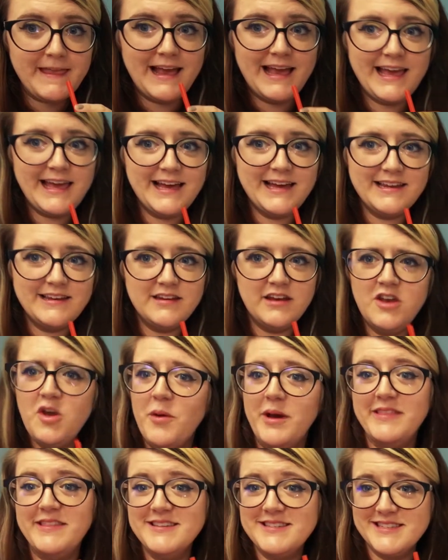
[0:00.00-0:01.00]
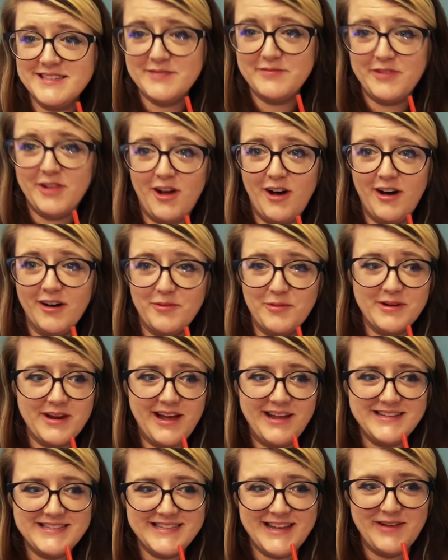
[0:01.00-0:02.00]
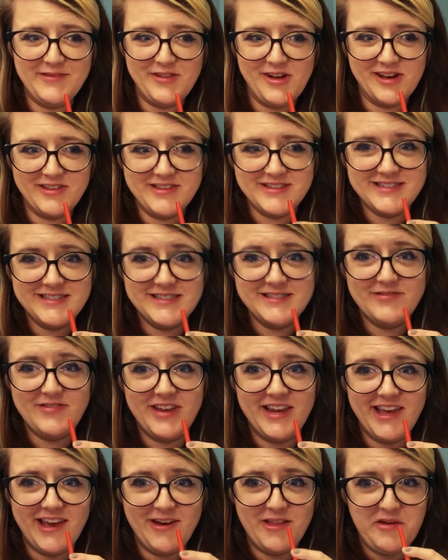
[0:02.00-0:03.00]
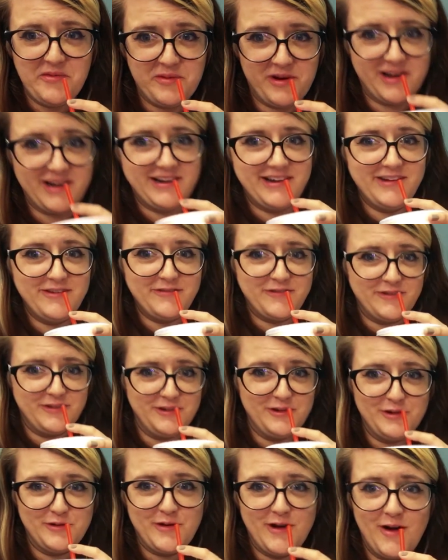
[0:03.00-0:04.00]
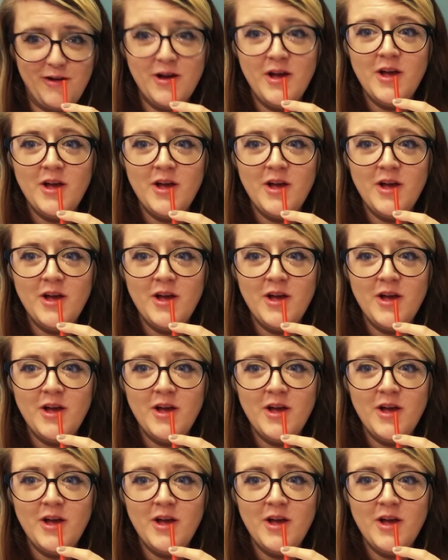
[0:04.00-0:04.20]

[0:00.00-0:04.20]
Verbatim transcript: And no wait, this is a vlog. We're not. It's not a vlog. This is a video that we're gonna do for Lularoe.